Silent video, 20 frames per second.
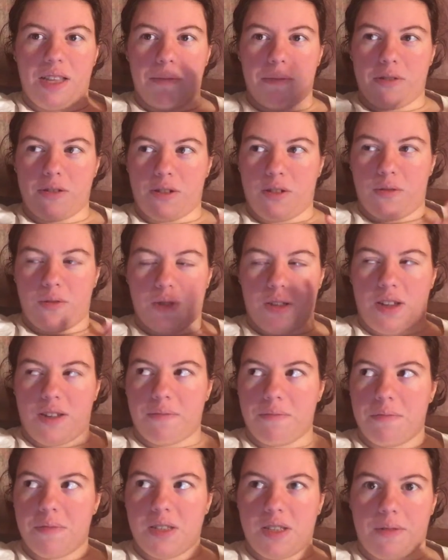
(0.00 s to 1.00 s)
the book goes on.
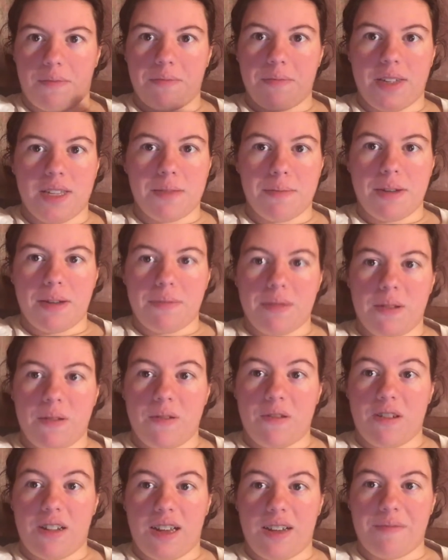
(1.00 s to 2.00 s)
So that's my update
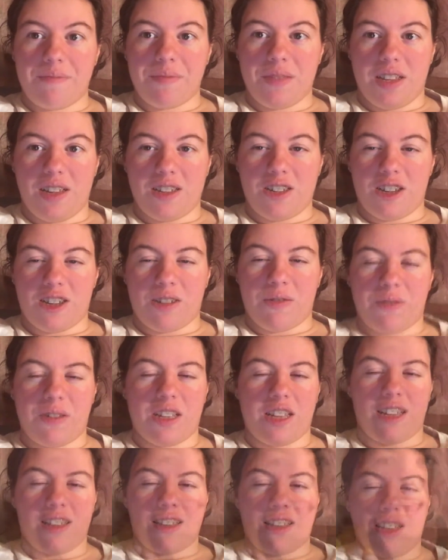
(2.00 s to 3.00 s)
for now. I'll check with
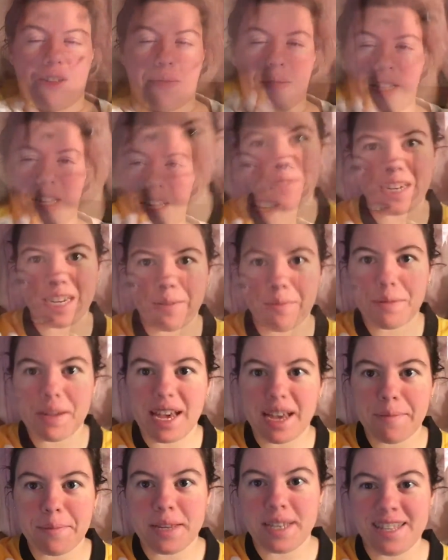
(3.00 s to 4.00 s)
you guys a little bit. Good morning, but
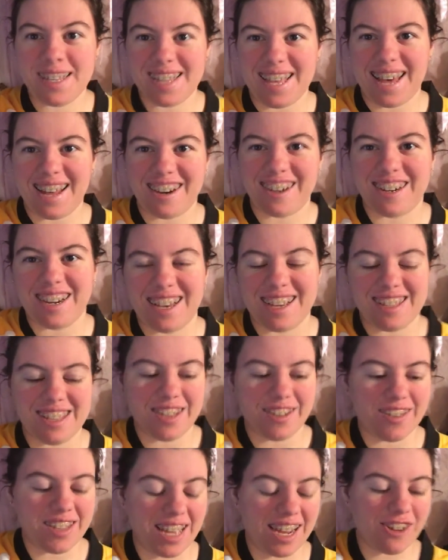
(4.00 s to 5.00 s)
happy Saturday.
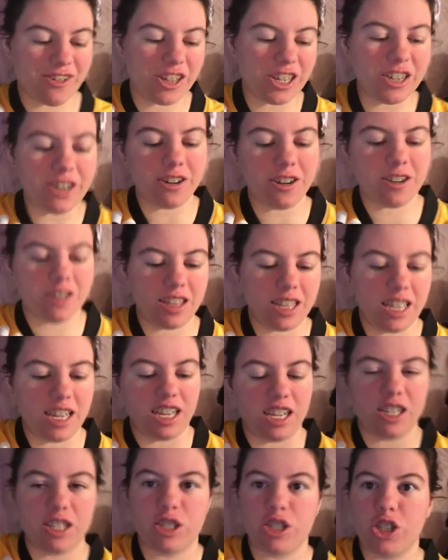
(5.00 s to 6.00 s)
So it's actually
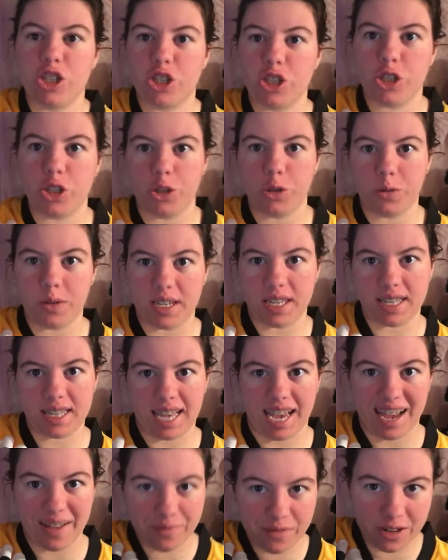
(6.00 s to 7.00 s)
currently 2 in
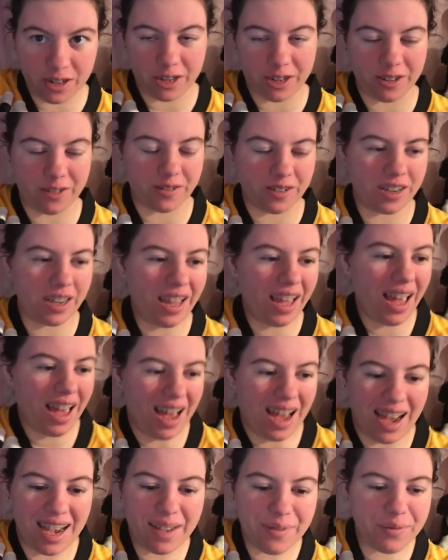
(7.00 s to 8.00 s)
the afternoon.
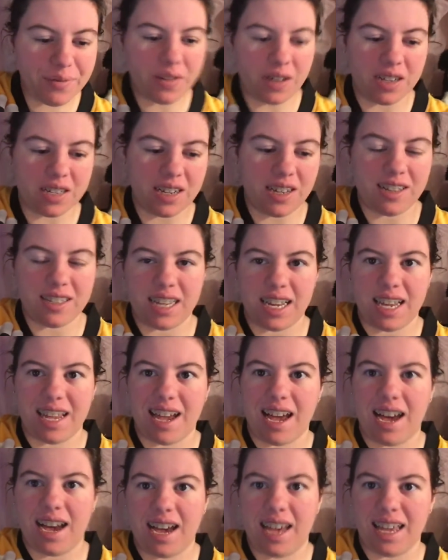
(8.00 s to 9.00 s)
I haven't vlogged all day.
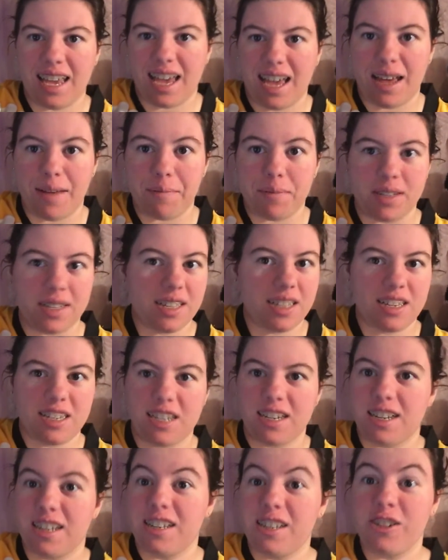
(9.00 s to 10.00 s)
I have been
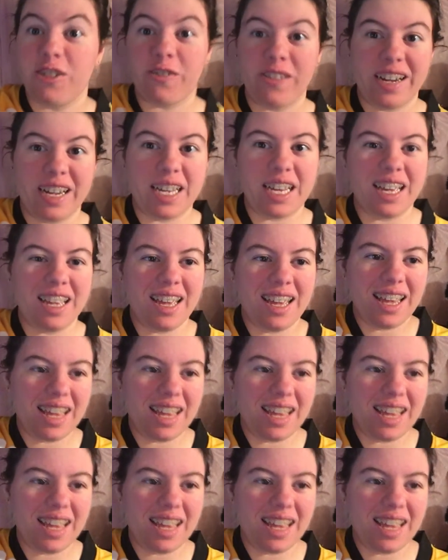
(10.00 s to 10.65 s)
continuing